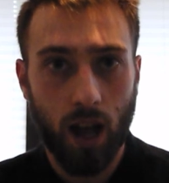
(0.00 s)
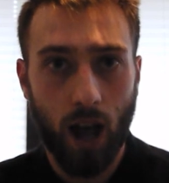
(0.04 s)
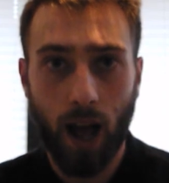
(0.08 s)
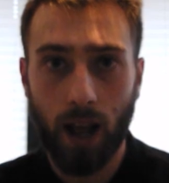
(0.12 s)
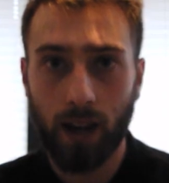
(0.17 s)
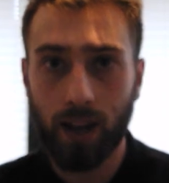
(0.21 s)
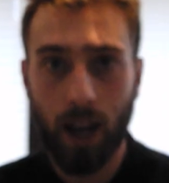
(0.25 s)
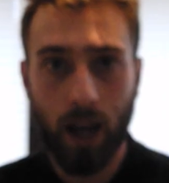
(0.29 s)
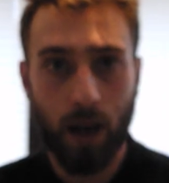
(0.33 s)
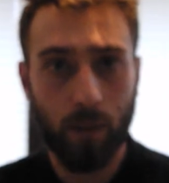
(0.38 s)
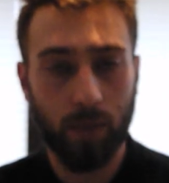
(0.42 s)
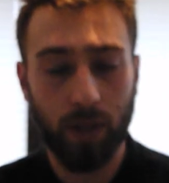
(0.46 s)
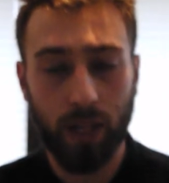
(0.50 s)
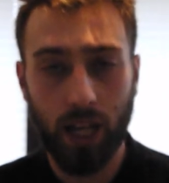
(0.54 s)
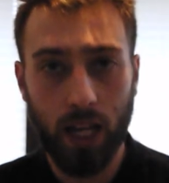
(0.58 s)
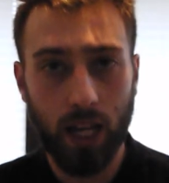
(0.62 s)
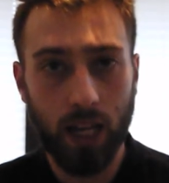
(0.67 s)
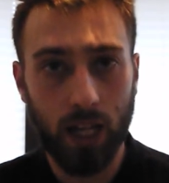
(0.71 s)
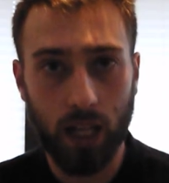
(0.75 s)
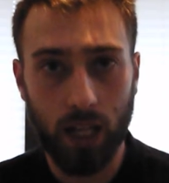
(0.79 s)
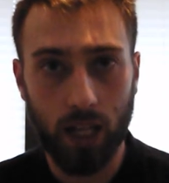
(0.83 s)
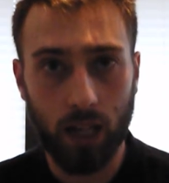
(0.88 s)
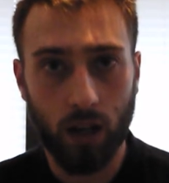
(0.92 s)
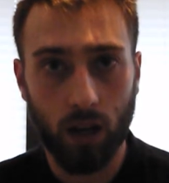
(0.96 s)
and
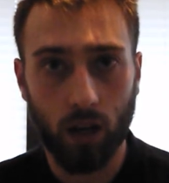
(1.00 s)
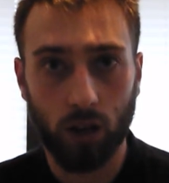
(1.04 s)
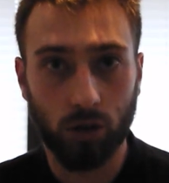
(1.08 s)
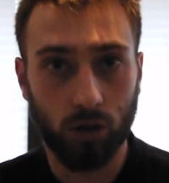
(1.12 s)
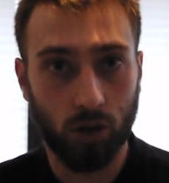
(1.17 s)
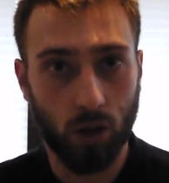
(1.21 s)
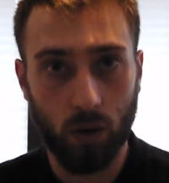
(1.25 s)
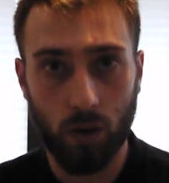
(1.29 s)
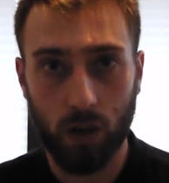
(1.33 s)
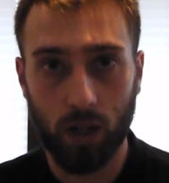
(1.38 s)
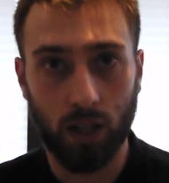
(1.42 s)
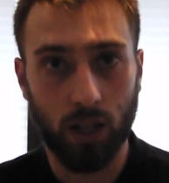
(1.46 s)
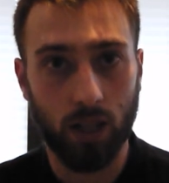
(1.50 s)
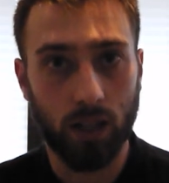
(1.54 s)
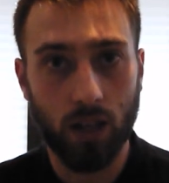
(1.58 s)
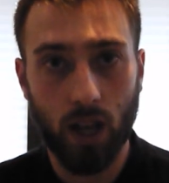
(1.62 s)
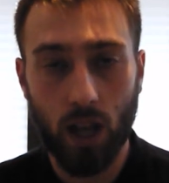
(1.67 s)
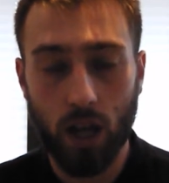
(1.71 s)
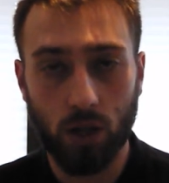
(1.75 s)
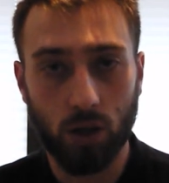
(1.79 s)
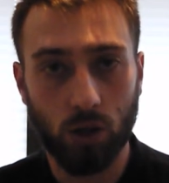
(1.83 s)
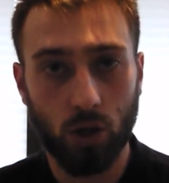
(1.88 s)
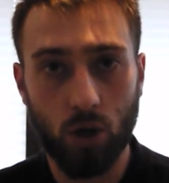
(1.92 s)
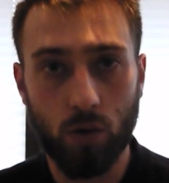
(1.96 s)
Lamborghini are doing in
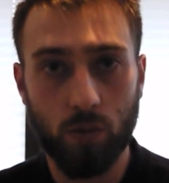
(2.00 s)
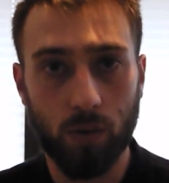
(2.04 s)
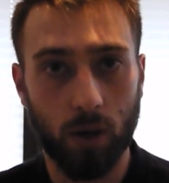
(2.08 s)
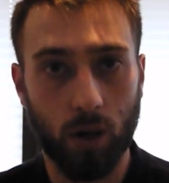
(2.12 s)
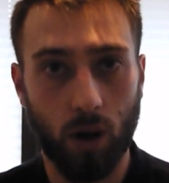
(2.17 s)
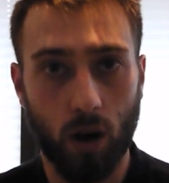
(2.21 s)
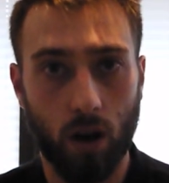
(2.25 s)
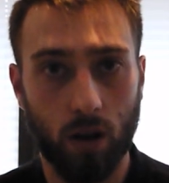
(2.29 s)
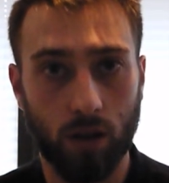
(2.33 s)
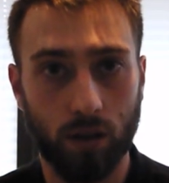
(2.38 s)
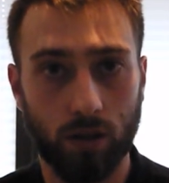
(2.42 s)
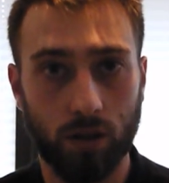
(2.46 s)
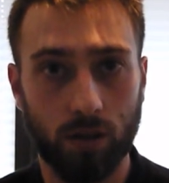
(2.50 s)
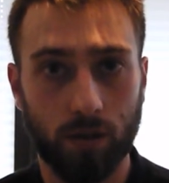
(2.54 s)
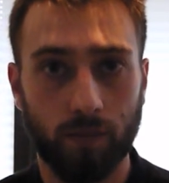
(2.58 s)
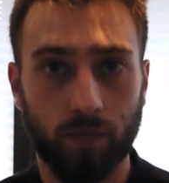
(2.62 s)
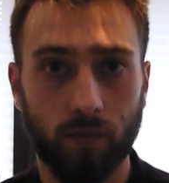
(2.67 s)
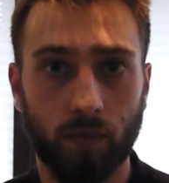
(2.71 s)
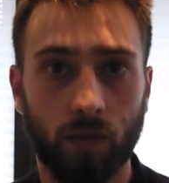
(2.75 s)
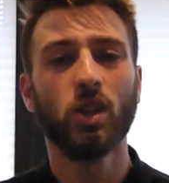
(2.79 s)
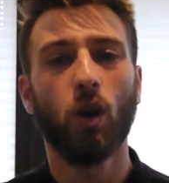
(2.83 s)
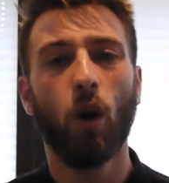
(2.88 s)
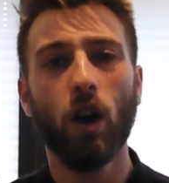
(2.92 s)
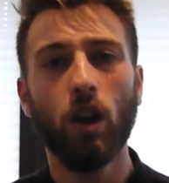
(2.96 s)
their supercars.
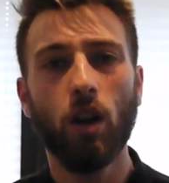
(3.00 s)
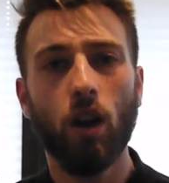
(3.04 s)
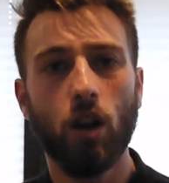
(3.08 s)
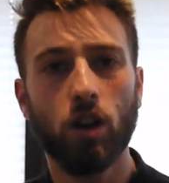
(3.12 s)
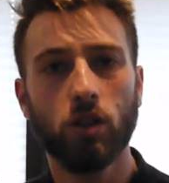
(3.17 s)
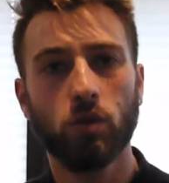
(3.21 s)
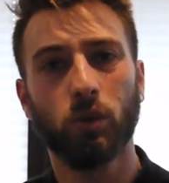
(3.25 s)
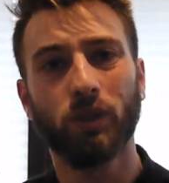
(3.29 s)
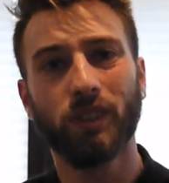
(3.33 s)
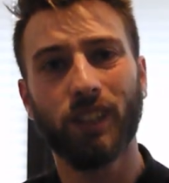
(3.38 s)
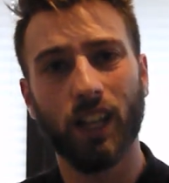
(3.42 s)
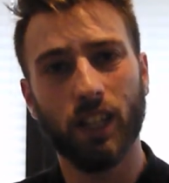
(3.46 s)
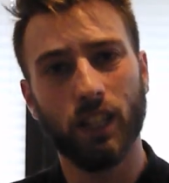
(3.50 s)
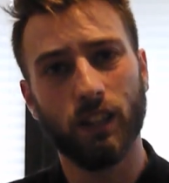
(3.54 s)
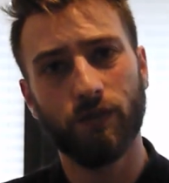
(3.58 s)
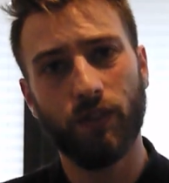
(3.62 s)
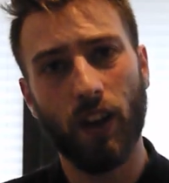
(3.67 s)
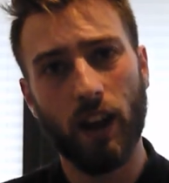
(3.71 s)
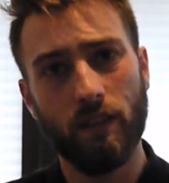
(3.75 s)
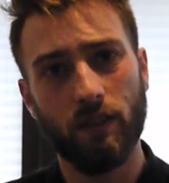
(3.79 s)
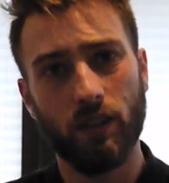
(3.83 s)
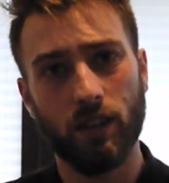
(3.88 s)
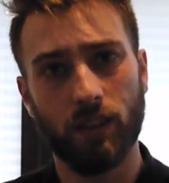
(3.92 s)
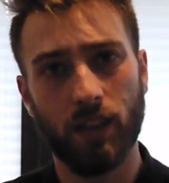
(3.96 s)
So I asked what Dan's
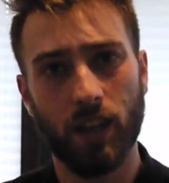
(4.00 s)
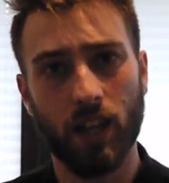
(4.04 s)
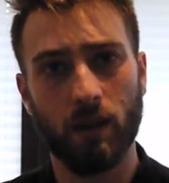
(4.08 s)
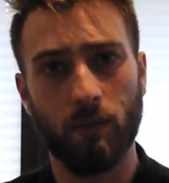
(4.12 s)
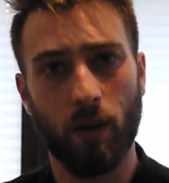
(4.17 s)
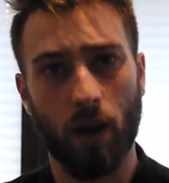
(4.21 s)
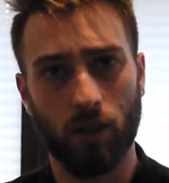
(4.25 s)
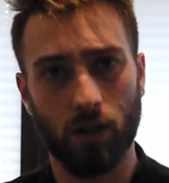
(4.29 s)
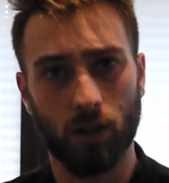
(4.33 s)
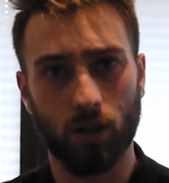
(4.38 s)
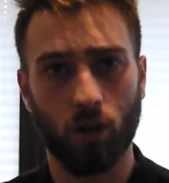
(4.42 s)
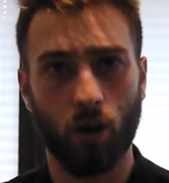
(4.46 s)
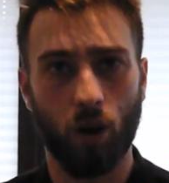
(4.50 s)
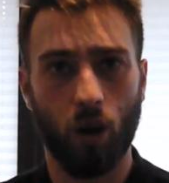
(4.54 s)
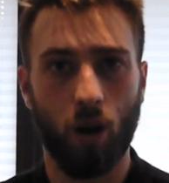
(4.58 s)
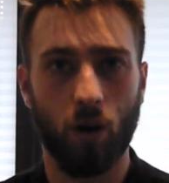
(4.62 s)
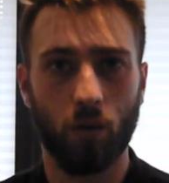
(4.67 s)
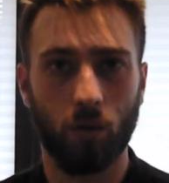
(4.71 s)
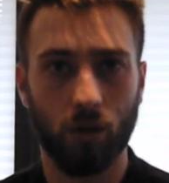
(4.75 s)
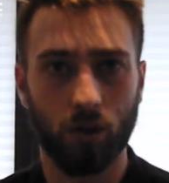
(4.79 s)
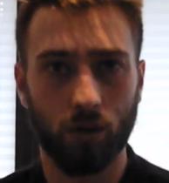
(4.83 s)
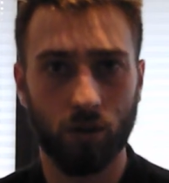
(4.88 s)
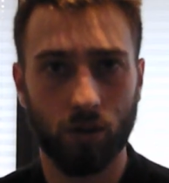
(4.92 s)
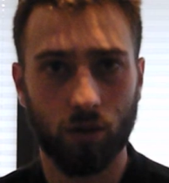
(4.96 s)
favourite thing about this
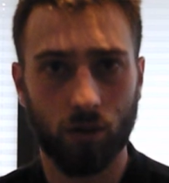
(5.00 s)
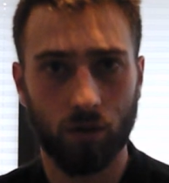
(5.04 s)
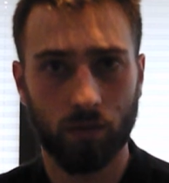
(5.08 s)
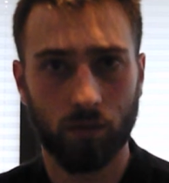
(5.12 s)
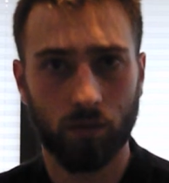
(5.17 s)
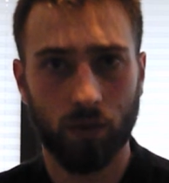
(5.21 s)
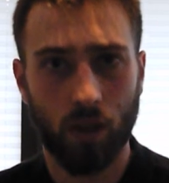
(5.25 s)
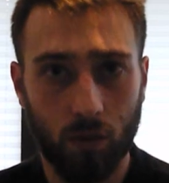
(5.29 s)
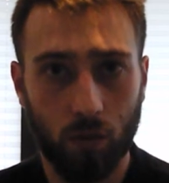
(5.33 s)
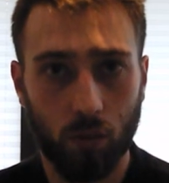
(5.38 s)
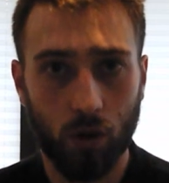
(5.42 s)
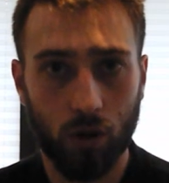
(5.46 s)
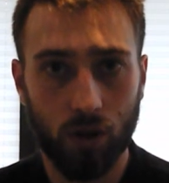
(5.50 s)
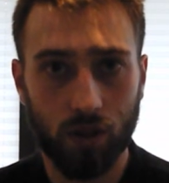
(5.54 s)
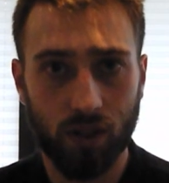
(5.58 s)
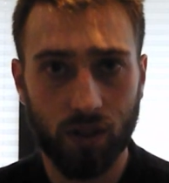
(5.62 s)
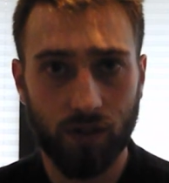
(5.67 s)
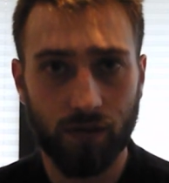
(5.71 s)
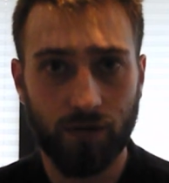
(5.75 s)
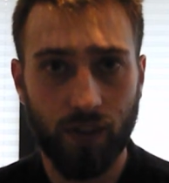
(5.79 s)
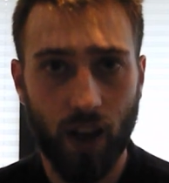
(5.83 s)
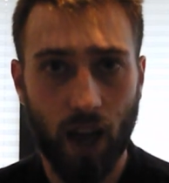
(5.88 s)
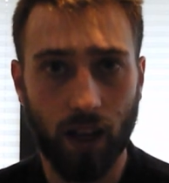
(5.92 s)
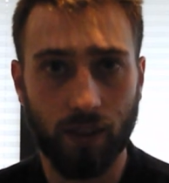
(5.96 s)
car was the
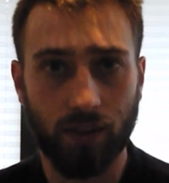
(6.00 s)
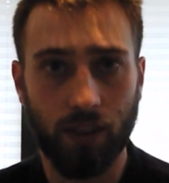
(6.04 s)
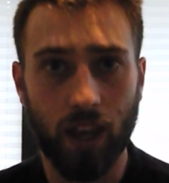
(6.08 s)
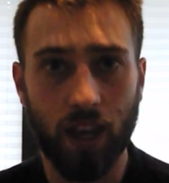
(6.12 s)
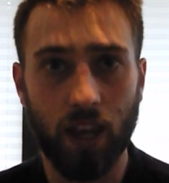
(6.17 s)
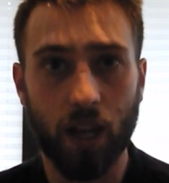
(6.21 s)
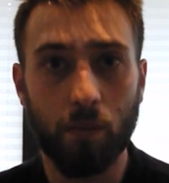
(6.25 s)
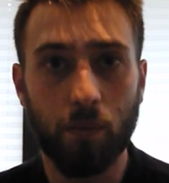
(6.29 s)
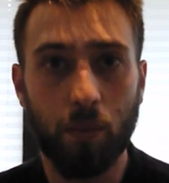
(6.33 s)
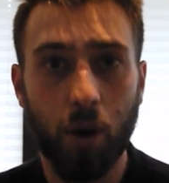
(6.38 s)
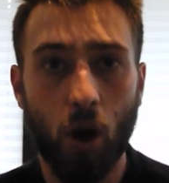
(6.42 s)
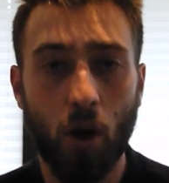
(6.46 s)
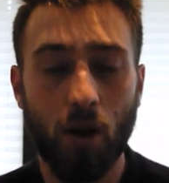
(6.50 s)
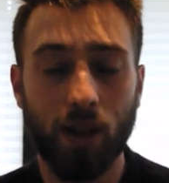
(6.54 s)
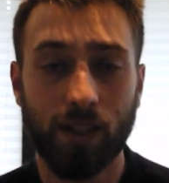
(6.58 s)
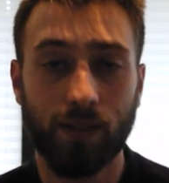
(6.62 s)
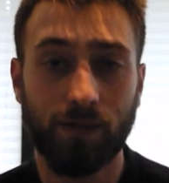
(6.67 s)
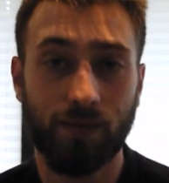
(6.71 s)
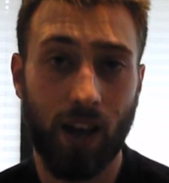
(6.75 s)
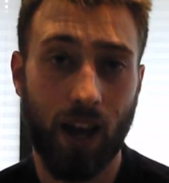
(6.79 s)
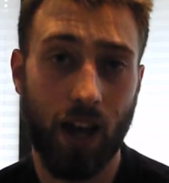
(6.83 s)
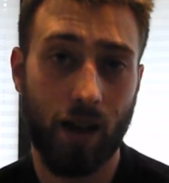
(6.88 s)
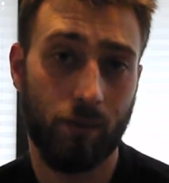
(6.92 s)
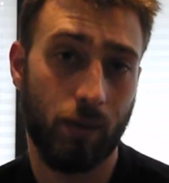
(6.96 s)
fact that he can put his
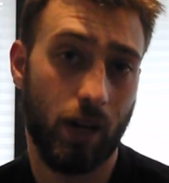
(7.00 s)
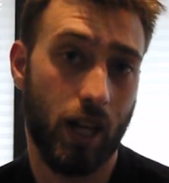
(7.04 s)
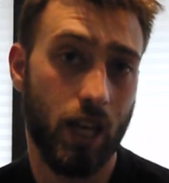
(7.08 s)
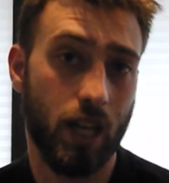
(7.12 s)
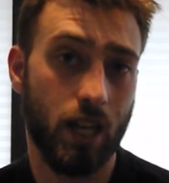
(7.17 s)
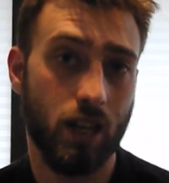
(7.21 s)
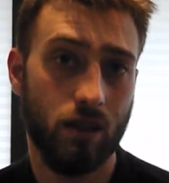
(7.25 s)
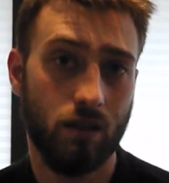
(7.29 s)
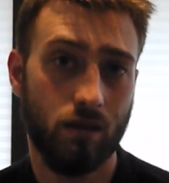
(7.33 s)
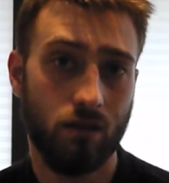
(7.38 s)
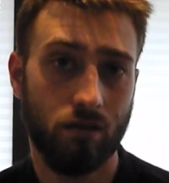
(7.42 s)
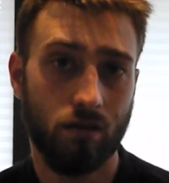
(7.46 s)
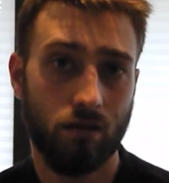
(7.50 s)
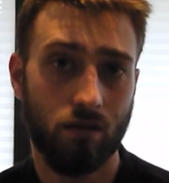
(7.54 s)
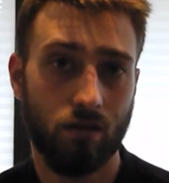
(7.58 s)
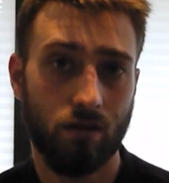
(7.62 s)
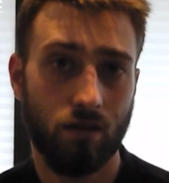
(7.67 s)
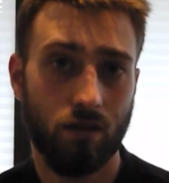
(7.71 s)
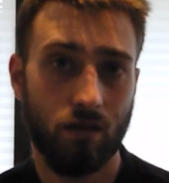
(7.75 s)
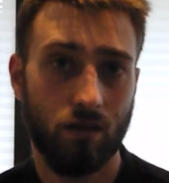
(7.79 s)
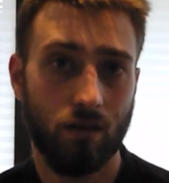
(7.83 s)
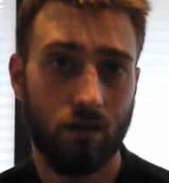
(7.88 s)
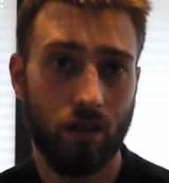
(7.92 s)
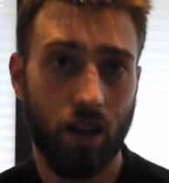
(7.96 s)
family
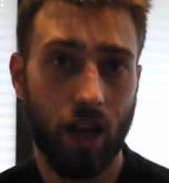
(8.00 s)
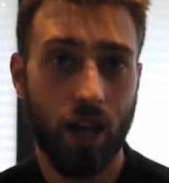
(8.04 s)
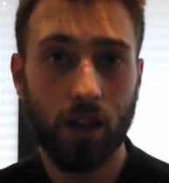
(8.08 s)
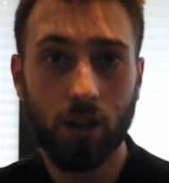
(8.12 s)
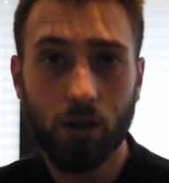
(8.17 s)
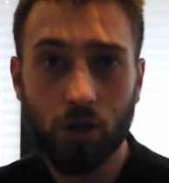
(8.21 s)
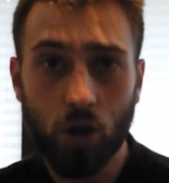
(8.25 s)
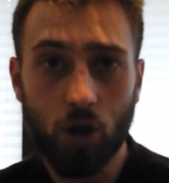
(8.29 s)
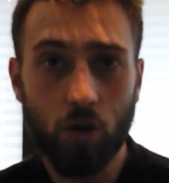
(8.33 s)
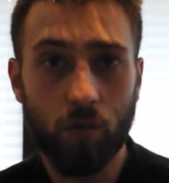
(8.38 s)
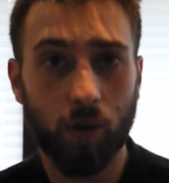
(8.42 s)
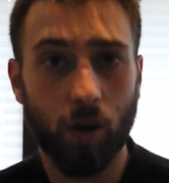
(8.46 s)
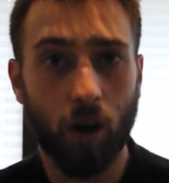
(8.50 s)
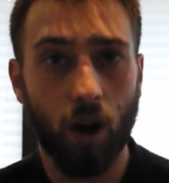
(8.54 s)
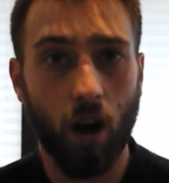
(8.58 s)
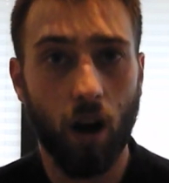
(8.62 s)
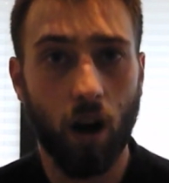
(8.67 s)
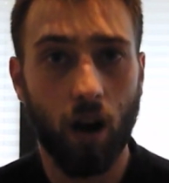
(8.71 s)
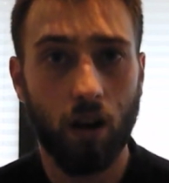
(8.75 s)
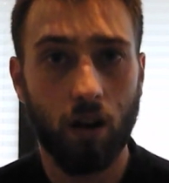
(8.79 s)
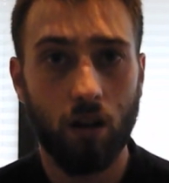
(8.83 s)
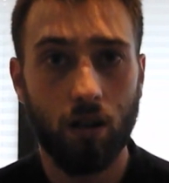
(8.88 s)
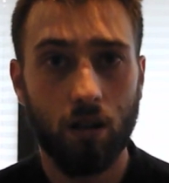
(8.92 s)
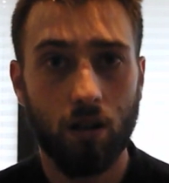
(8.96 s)
in a
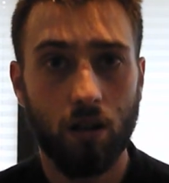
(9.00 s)
supercar.